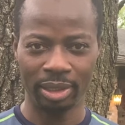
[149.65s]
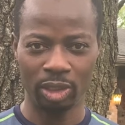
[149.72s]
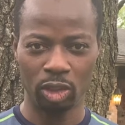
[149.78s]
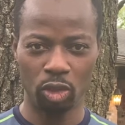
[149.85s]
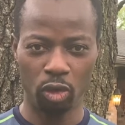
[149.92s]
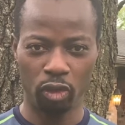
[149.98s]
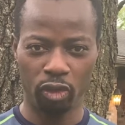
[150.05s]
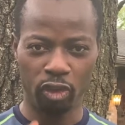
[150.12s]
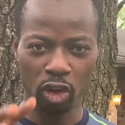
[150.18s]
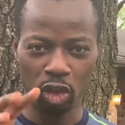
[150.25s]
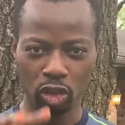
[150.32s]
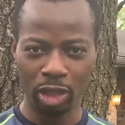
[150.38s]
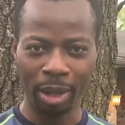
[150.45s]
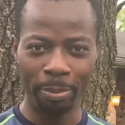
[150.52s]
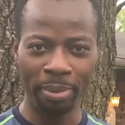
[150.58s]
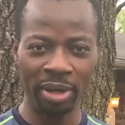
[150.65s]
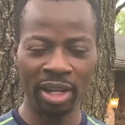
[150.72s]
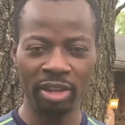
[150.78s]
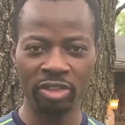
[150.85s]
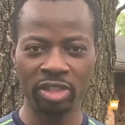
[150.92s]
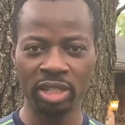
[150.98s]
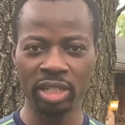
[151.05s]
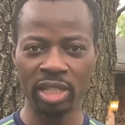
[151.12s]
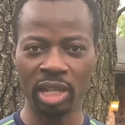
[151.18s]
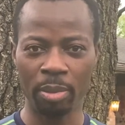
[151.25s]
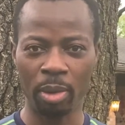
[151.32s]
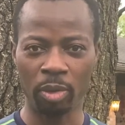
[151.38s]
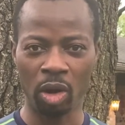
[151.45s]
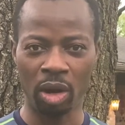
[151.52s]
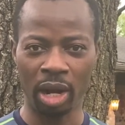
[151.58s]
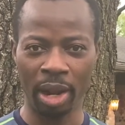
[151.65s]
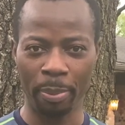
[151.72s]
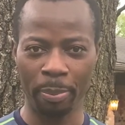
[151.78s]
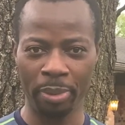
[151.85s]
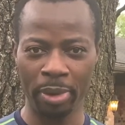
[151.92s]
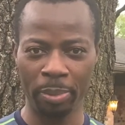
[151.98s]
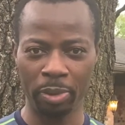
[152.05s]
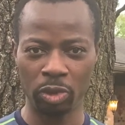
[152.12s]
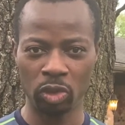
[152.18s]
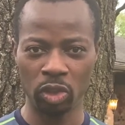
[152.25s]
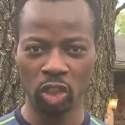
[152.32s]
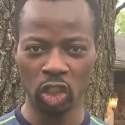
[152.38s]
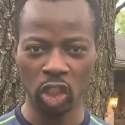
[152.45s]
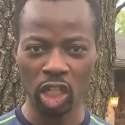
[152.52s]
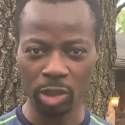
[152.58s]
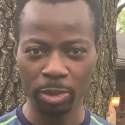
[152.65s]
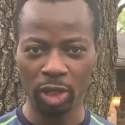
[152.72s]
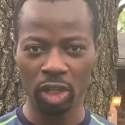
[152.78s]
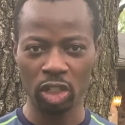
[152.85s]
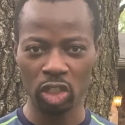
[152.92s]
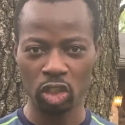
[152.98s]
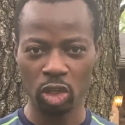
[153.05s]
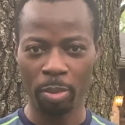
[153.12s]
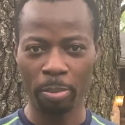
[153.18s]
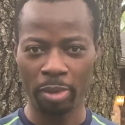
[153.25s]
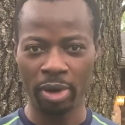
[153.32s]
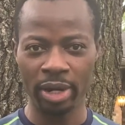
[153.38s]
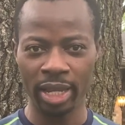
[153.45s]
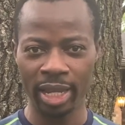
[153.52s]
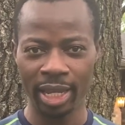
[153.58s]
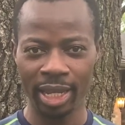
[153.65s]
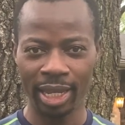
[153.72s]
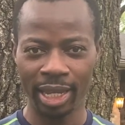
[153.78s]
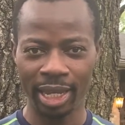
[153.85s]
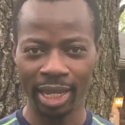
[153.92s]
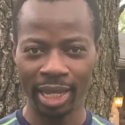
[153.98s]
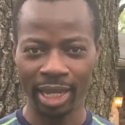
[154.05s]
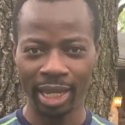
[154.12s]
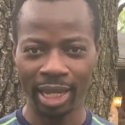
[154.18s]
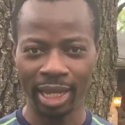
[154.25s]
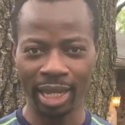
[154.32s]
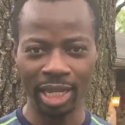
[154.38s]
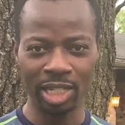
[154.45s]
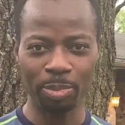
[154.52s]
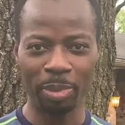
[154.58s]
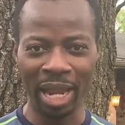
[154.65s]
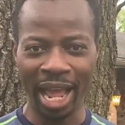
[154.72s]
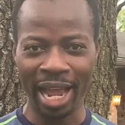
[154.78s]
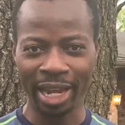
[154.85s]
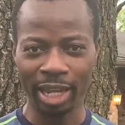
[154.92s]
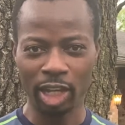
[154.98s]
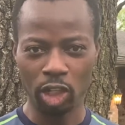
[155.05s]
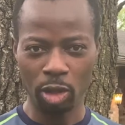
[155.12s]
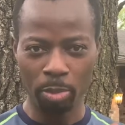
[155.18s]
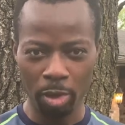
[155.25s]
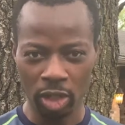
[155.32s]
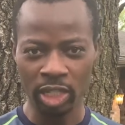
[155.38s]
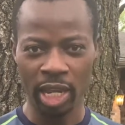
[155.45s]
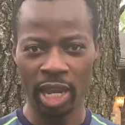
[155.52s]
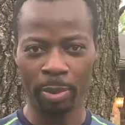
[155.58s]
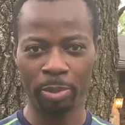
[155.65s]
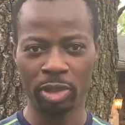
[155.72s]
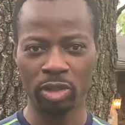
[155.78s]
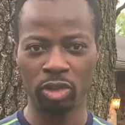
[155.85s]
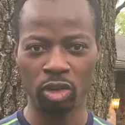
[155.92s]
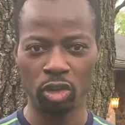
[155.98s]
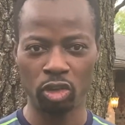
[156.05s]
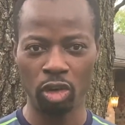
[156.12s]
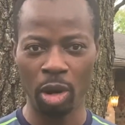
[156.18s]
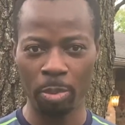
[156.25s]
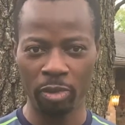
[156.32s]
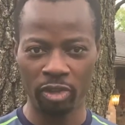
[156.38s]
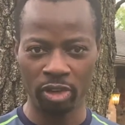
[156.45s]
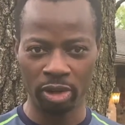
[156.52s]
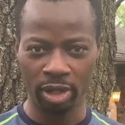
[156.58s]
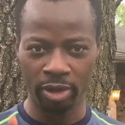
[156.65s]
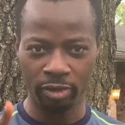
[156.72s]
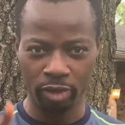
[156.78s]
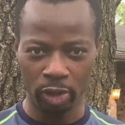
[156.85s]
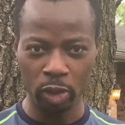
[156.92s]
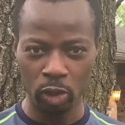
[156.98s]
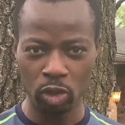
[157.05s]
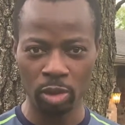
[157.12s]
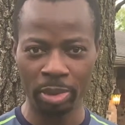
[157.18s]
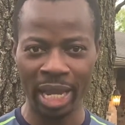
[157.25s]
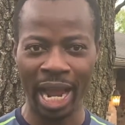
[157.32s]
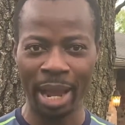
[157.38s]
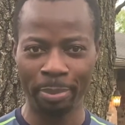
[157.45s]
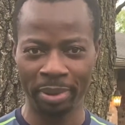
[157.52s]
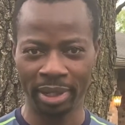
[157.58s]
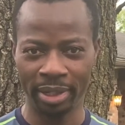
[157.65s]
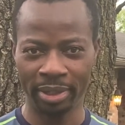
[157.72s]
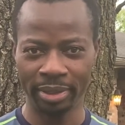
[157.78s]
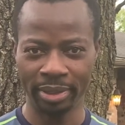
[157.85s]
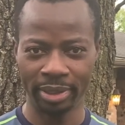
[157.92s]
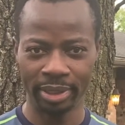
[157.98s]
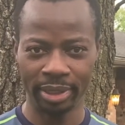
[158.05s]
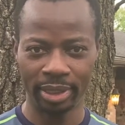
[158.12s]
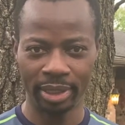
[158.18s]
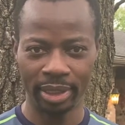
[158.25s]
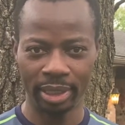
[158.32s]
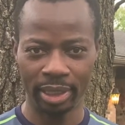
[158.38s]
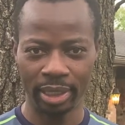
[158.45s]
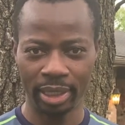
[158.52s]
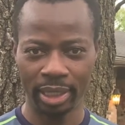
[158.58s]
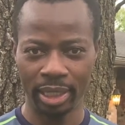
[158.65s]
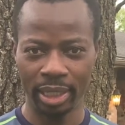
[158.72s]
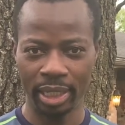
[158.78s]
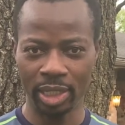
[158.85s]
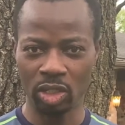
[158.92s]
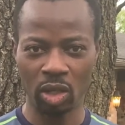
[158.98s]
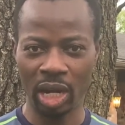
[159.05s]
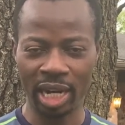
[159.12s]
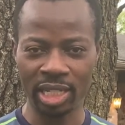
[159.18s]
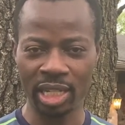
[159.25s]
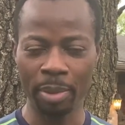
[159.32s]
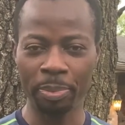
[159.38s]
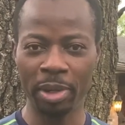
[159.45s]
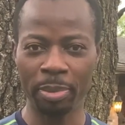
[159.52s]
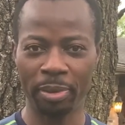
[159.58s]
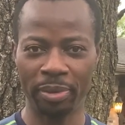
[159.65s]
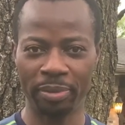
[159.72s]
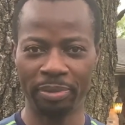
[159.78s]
to force your belief system on other people just because somebody is black, the most hate President Trump, for you to be happy. It's unacceptable.